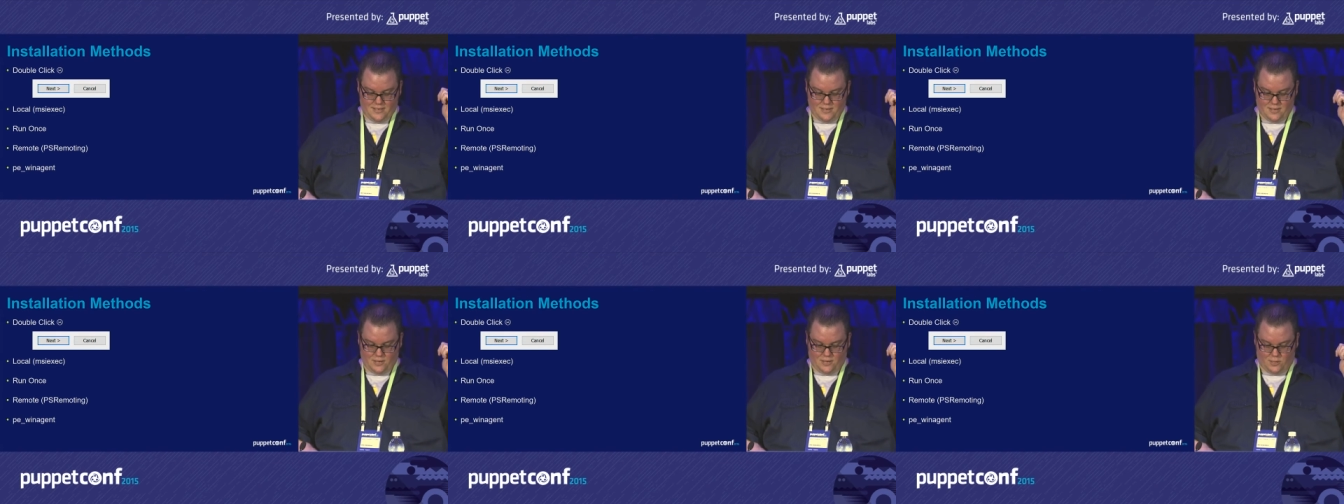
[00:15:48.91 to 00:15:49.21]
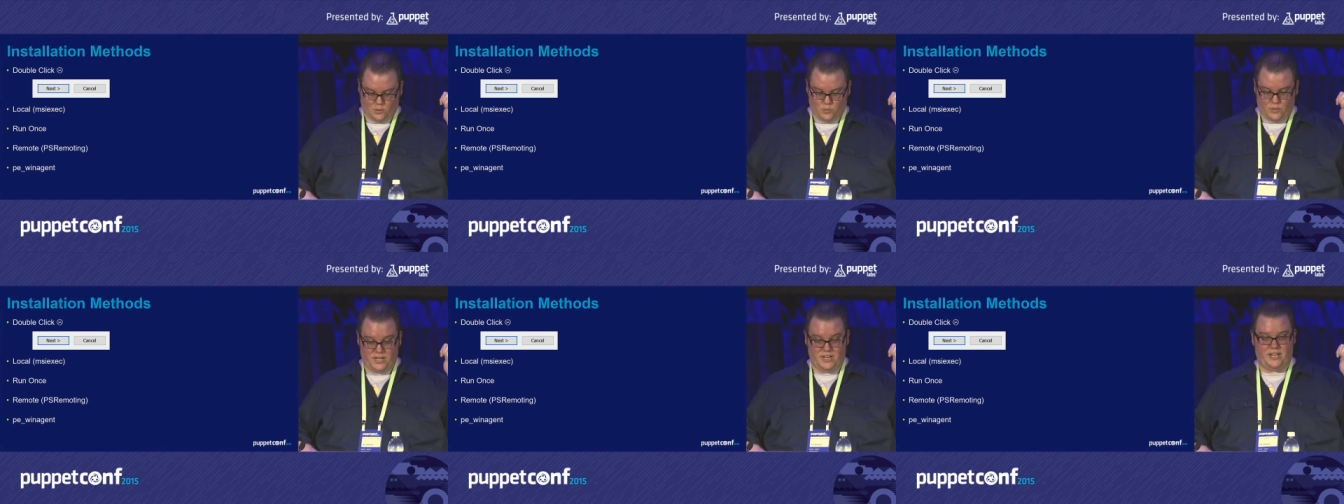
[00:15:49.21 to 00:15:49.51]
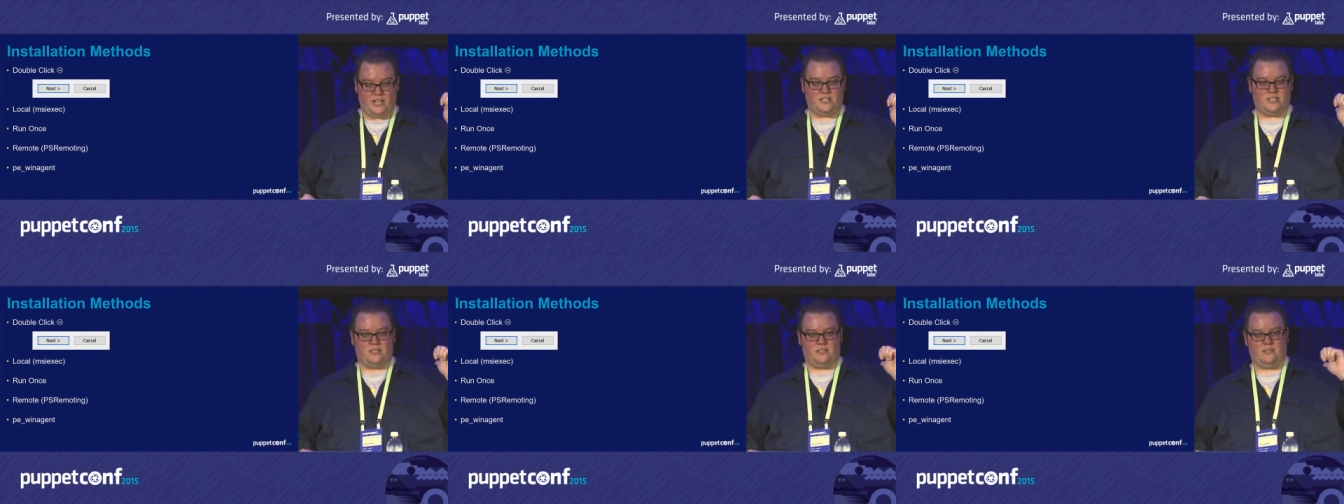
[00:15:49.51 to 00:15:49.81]
called
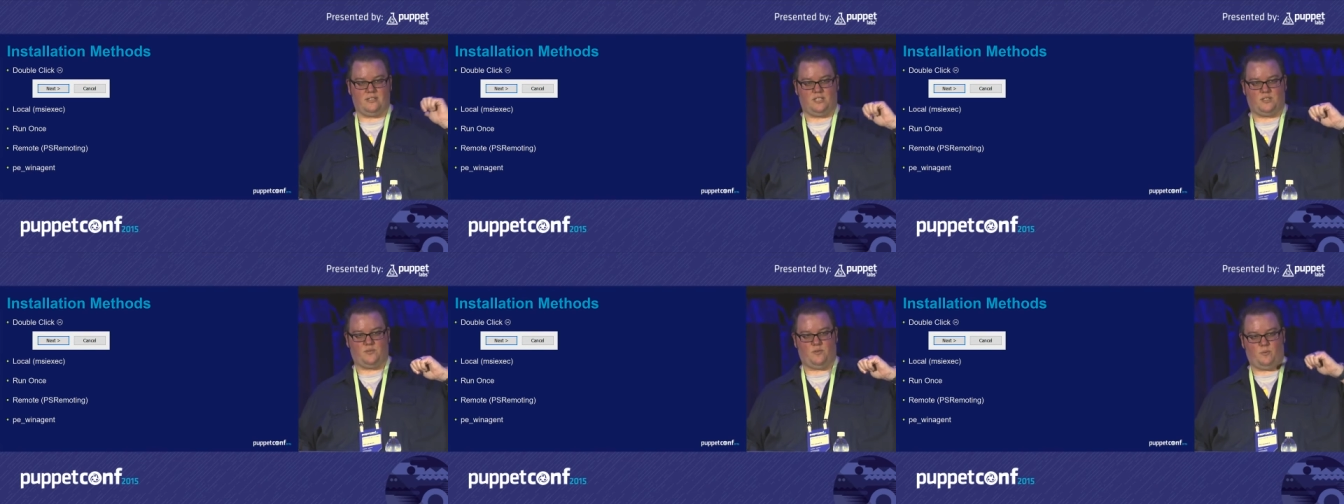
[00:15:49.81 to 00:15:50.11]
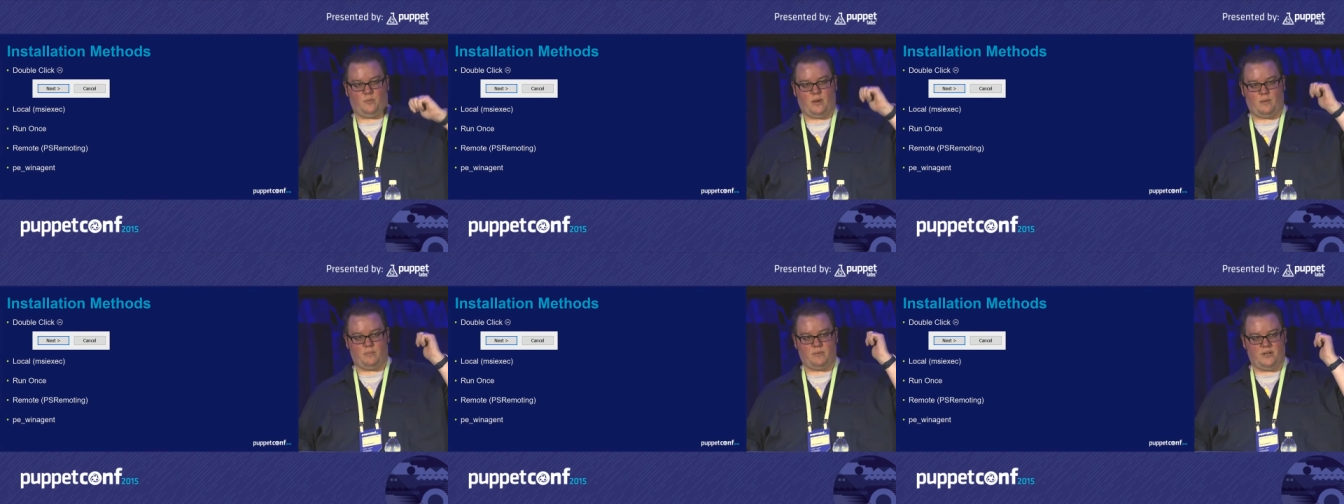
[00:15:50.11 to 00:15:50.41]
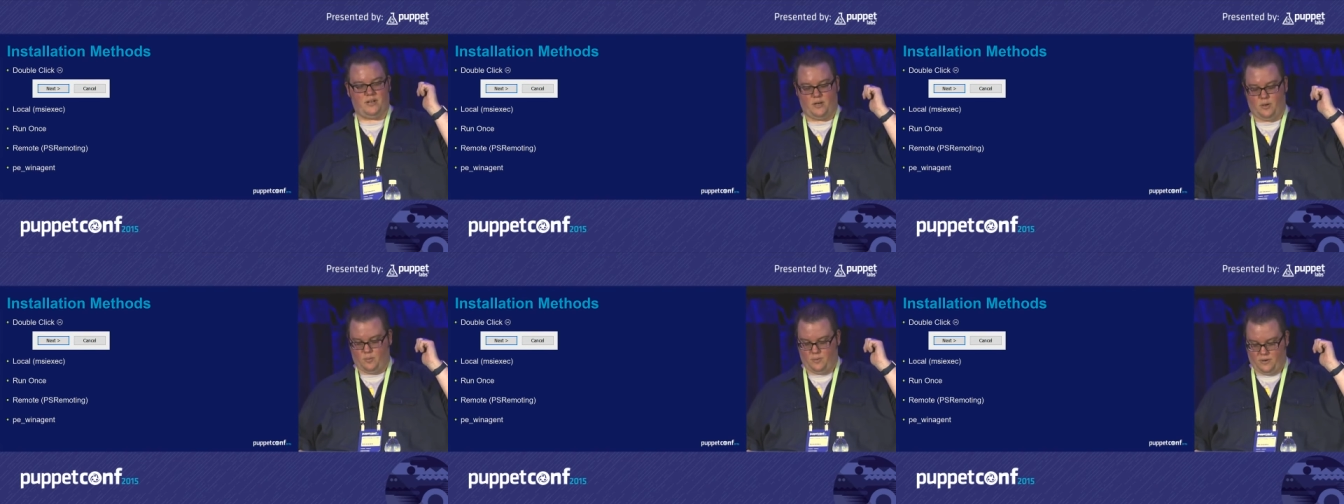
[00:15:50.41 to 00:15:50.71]
WinAgent. It's for Puppet
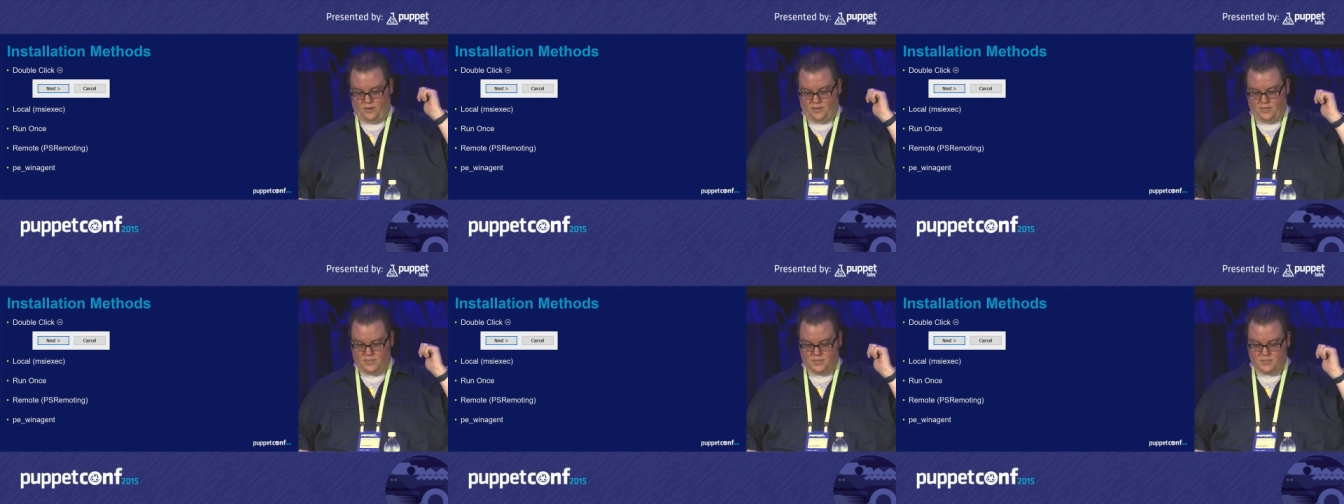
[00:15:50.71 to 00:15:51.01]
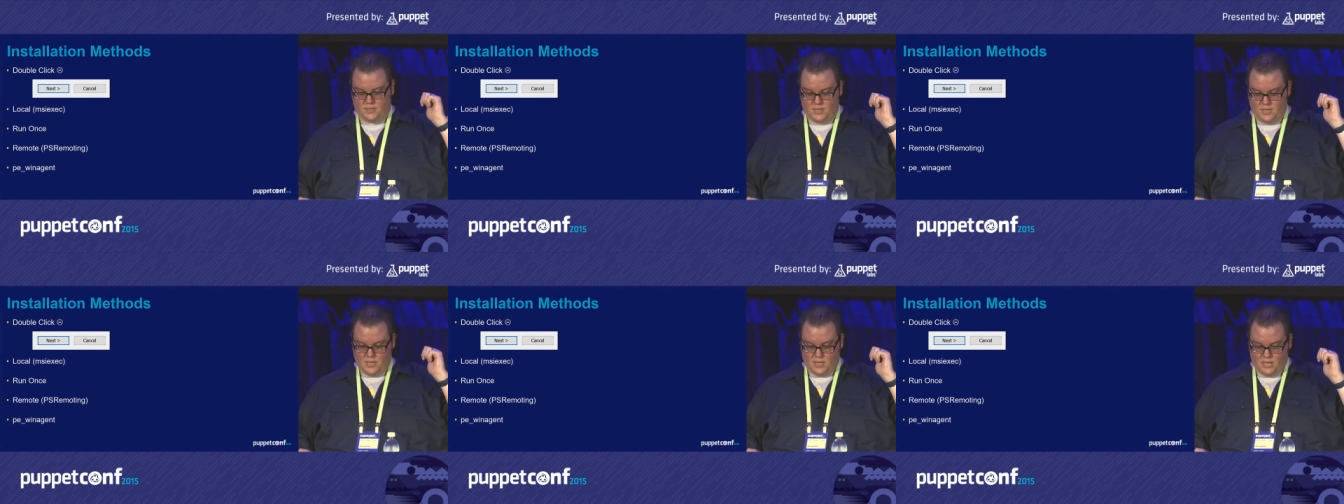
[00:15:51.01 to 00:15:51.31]
Enterprise.